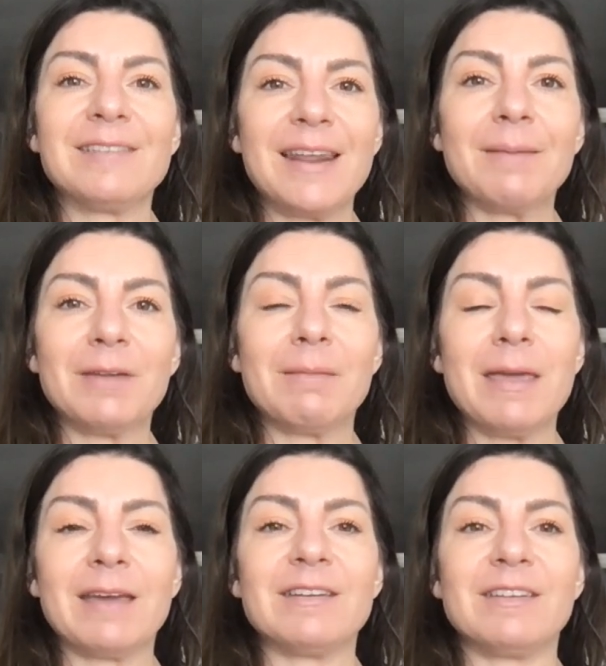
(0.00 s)
today I'm going to
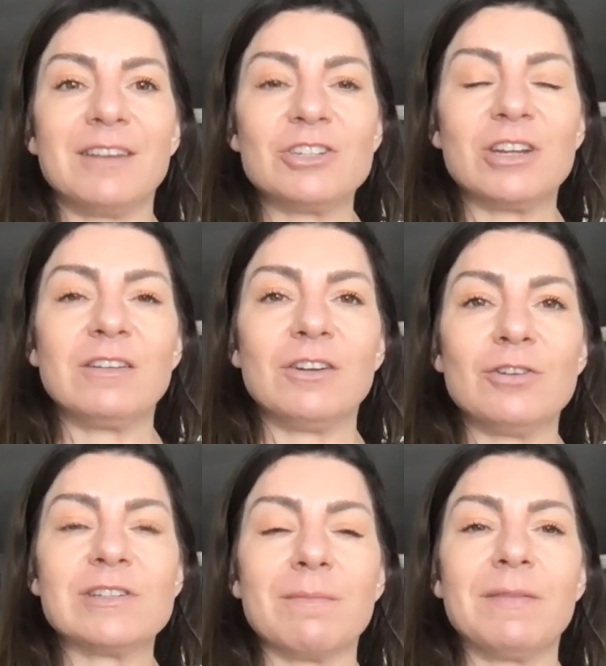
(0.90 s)
make a decision to
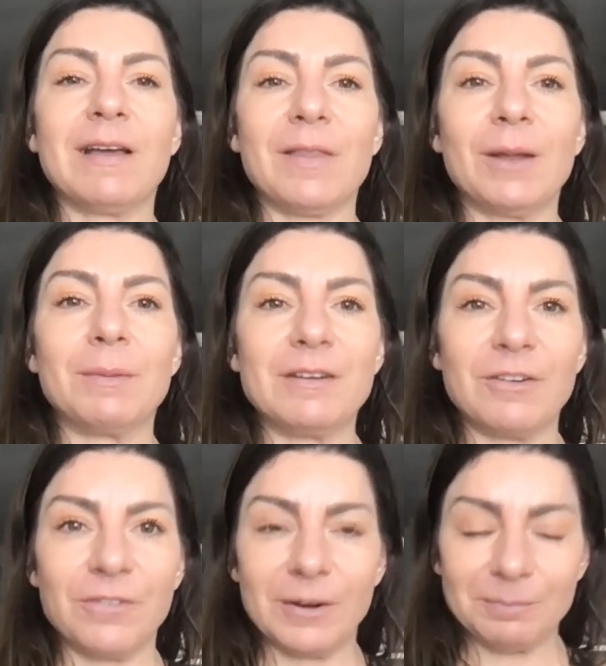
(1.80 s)
do something a little bit
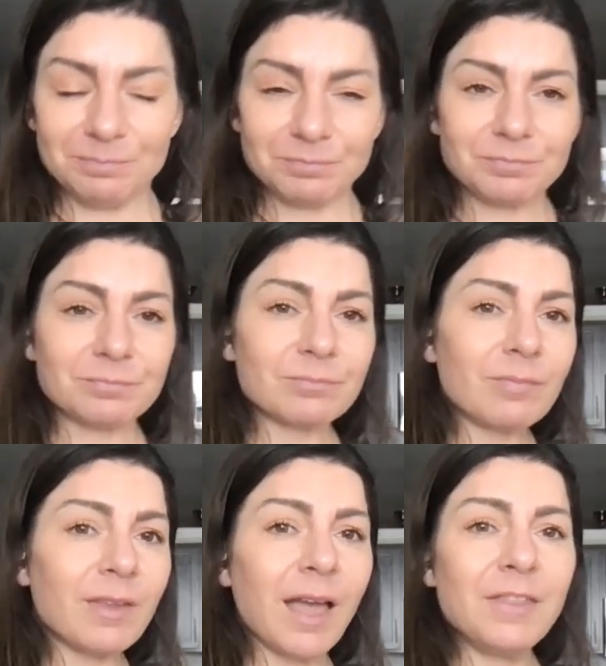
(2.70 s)
different.
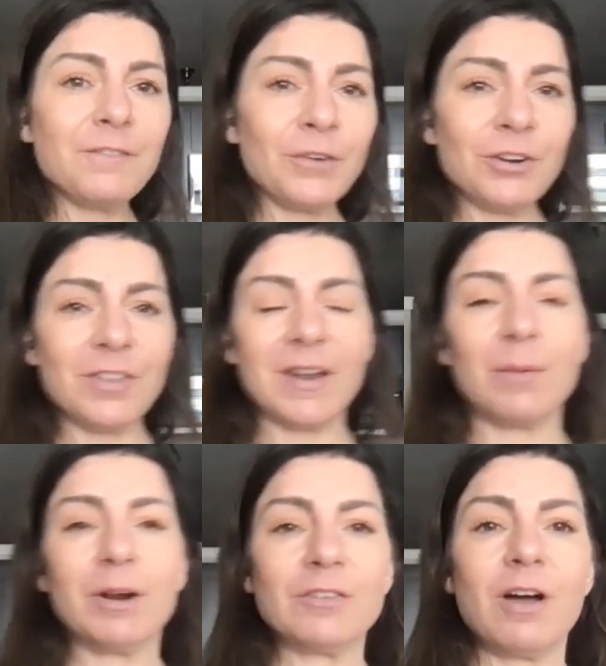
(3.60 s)
And the first thing that
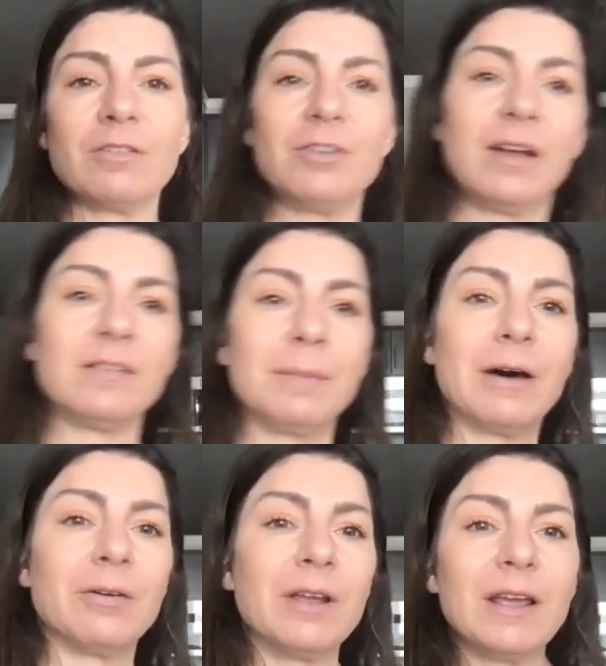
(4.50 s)
I want to talk to you guys
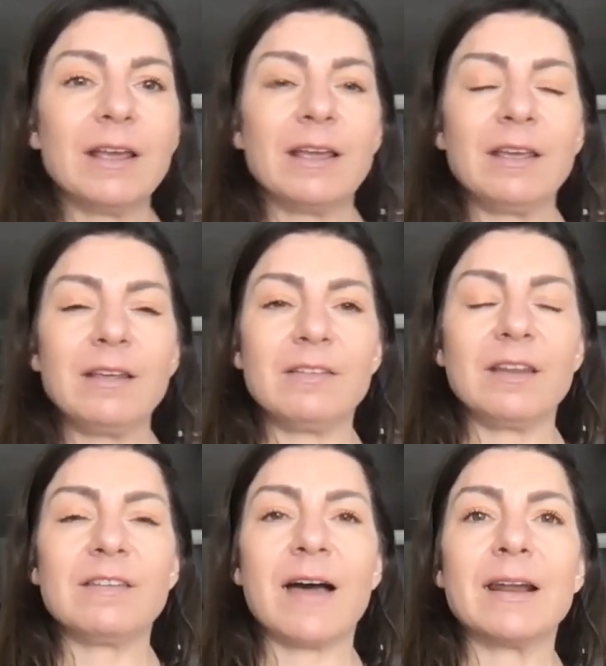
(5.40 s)
about is
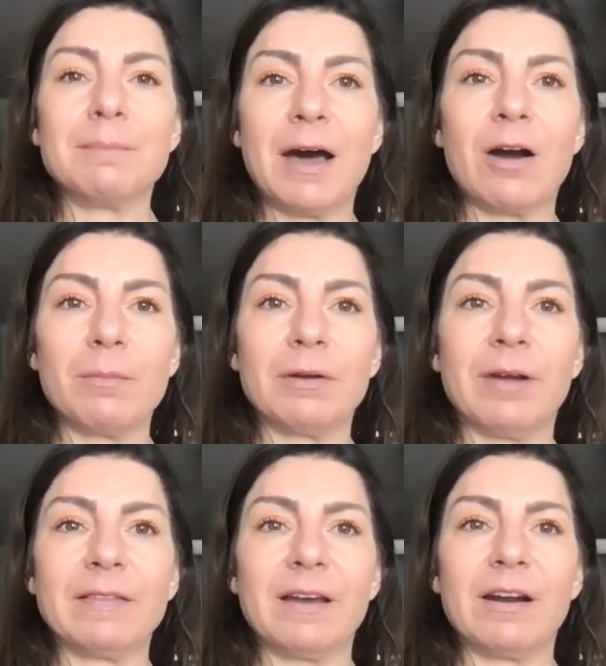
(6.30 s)
is that empowerment
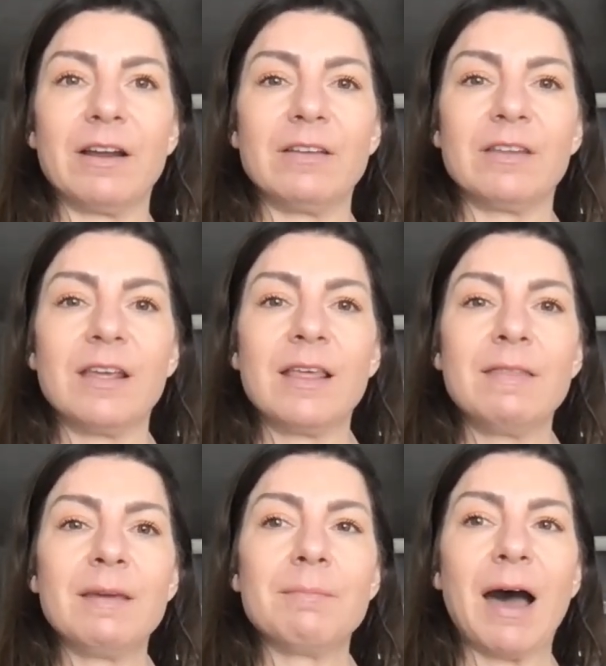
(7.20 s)
right there is
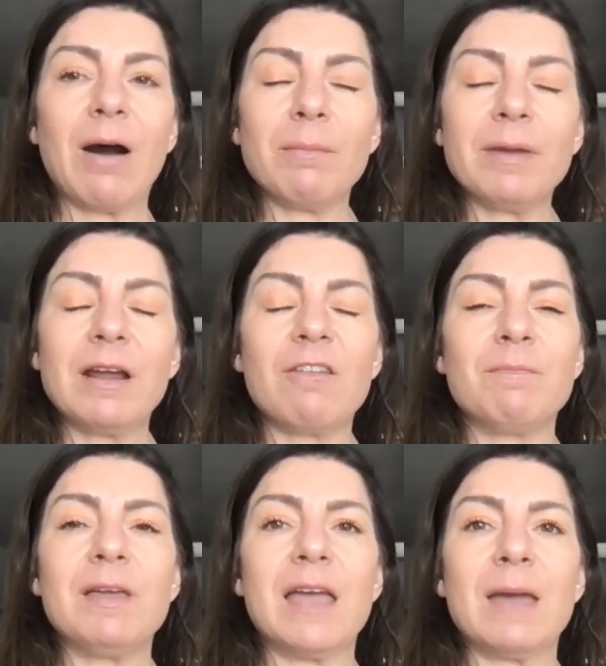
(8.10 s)
the empowerment
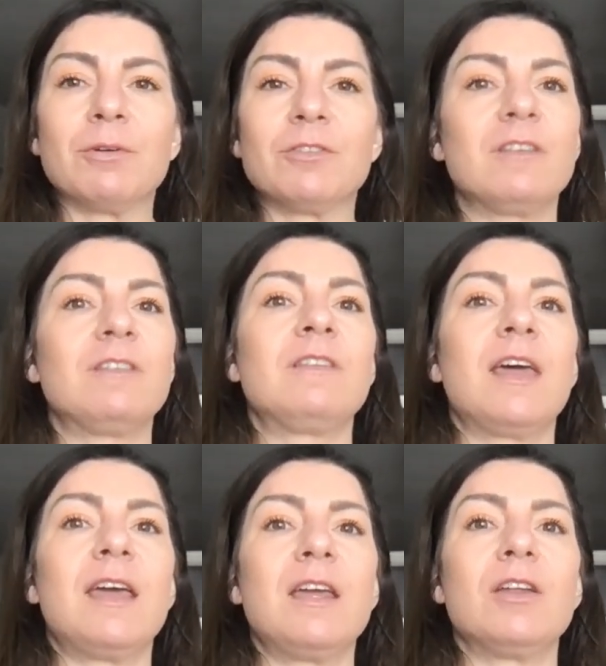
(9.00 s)
of being able to
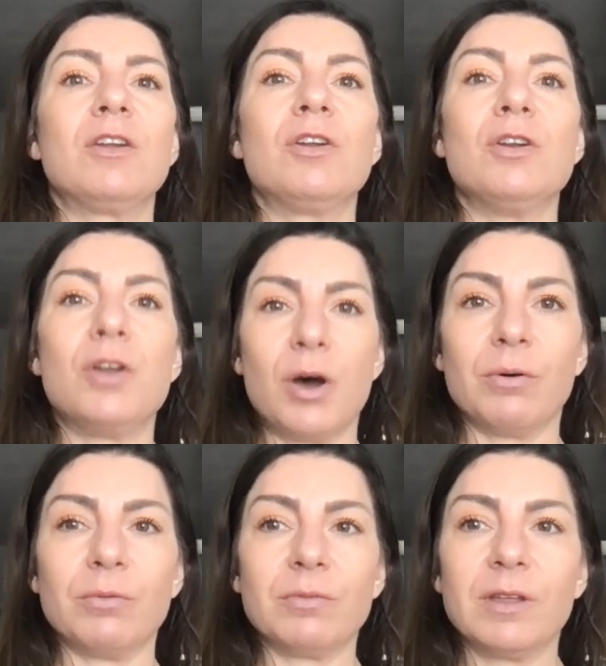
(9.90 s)
say
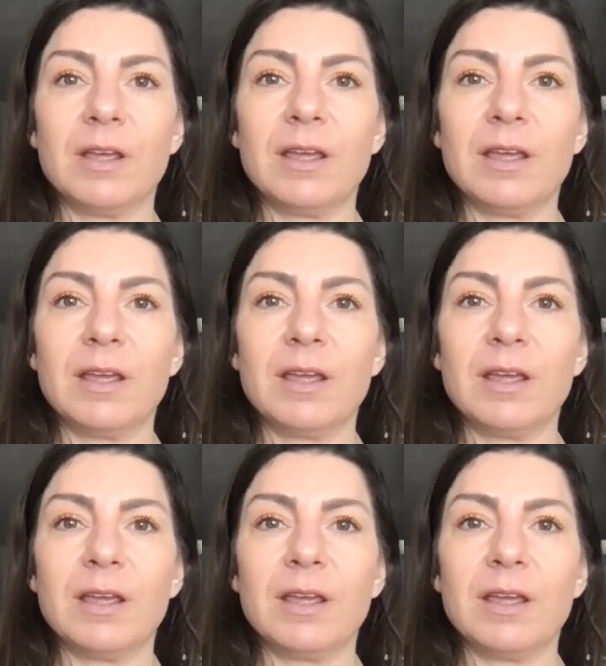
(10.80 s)
no